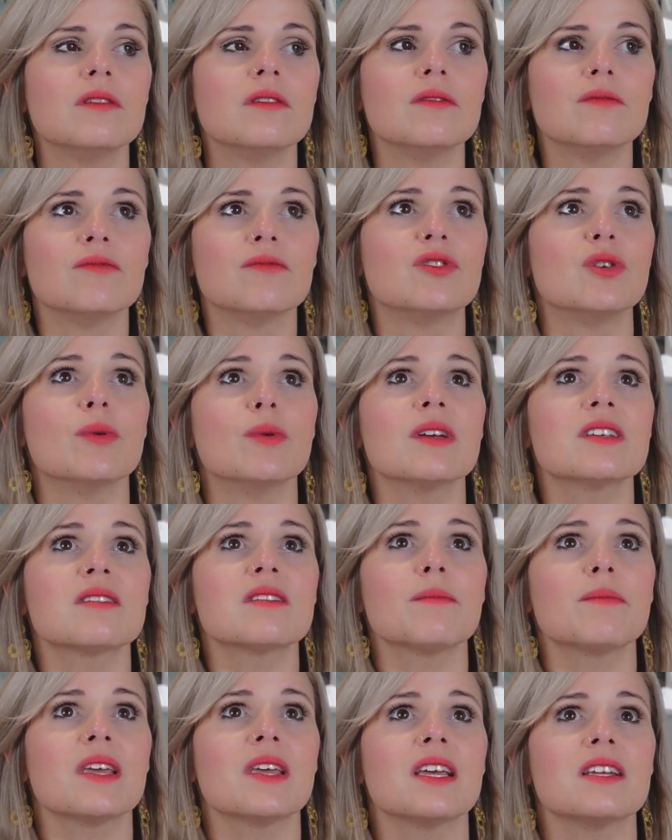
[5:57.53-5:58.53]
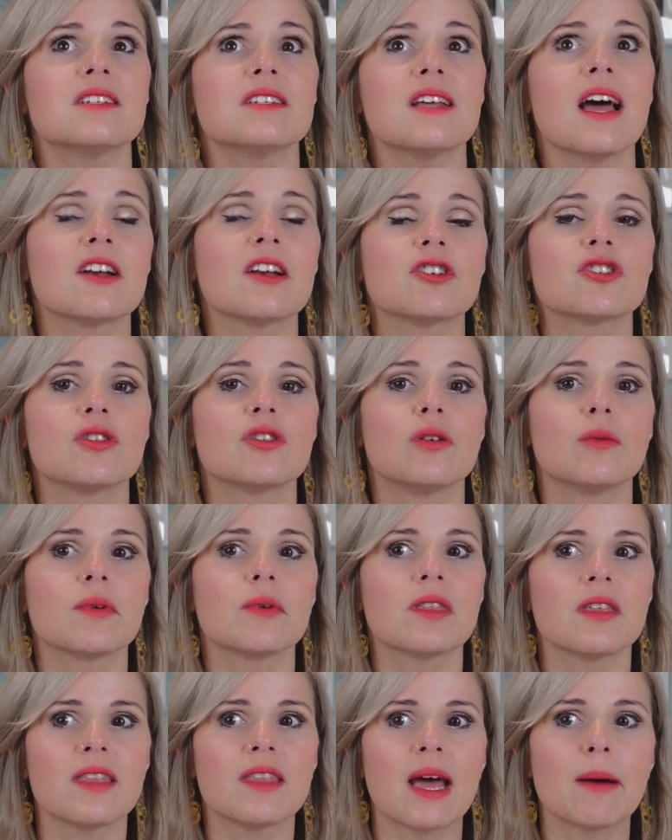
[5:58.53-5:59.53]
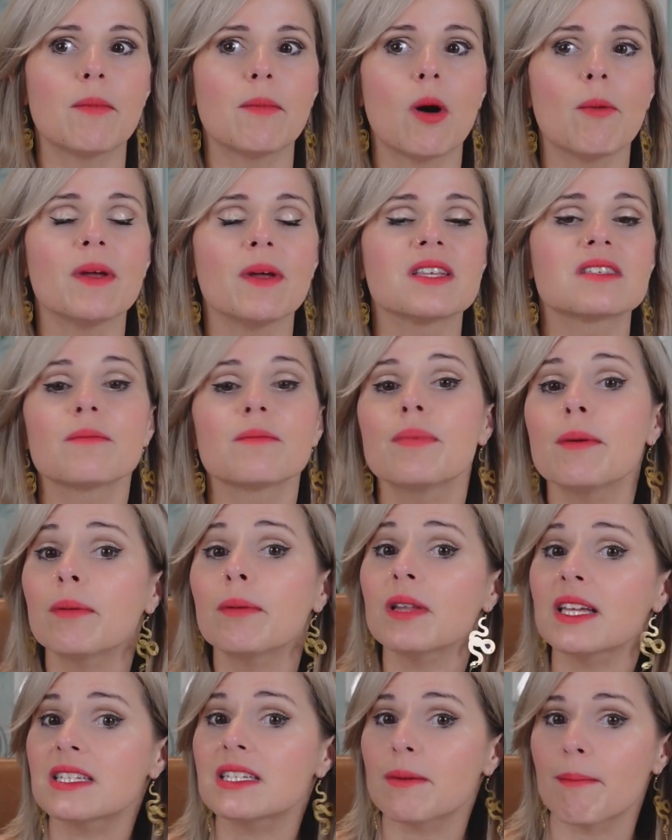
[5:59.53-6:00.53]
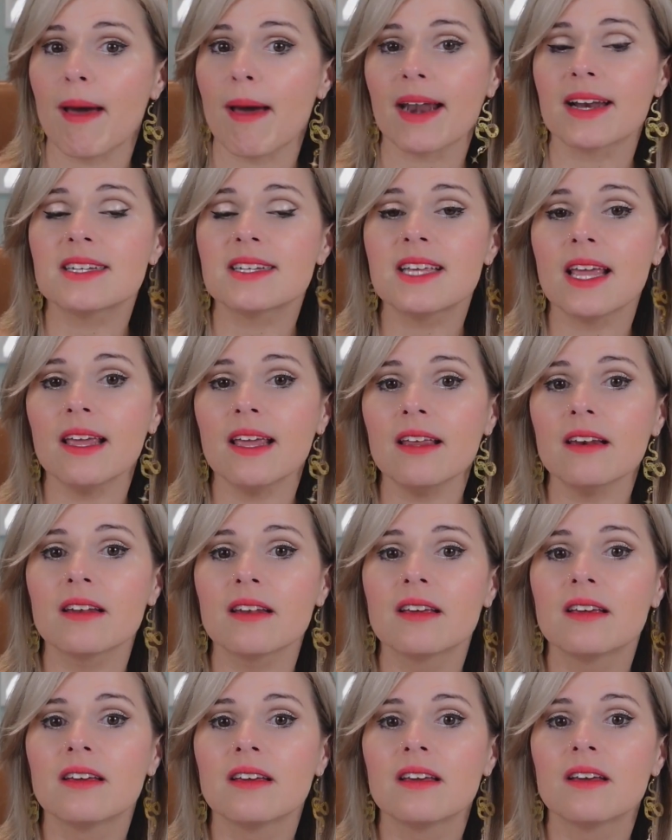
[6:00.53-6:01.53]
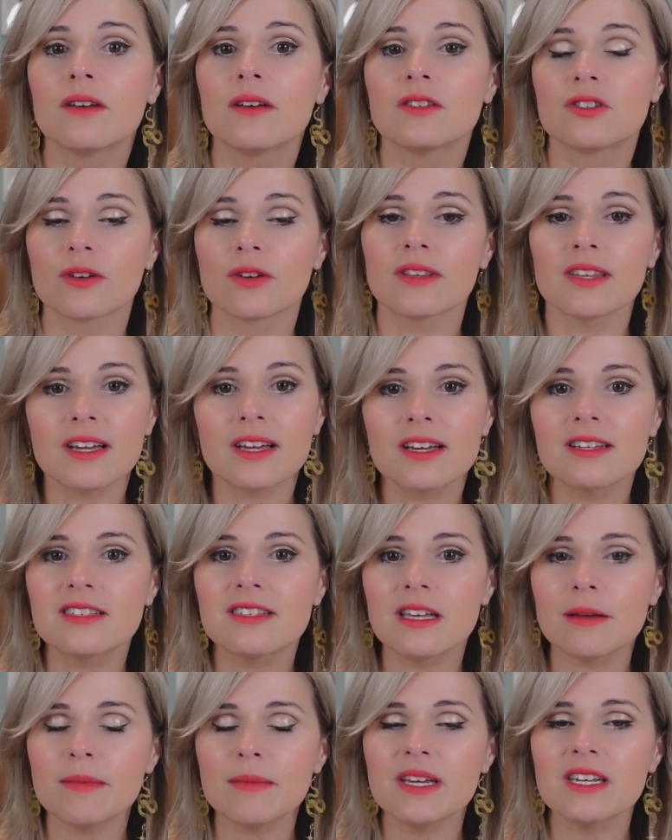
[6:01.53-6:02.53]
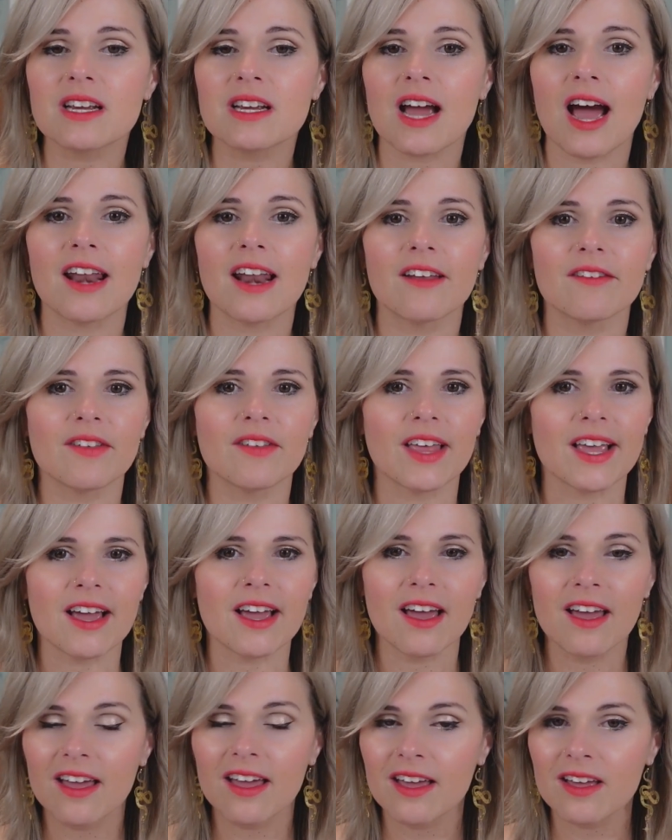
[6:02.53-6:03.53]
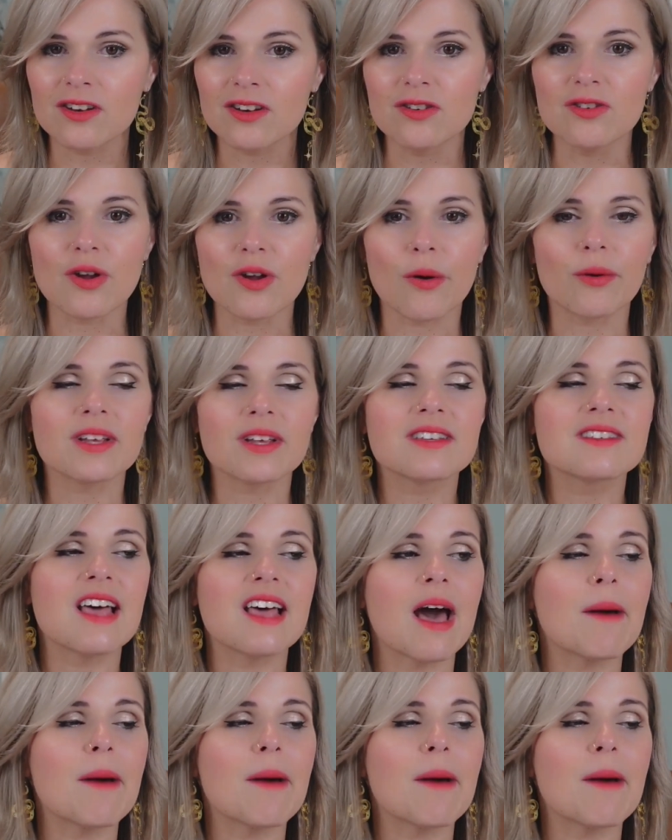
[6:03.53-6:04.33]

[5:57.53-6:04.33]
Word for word: doing something intentional within that moment. Some people like to meditate during the Cazimi to kind of like notice that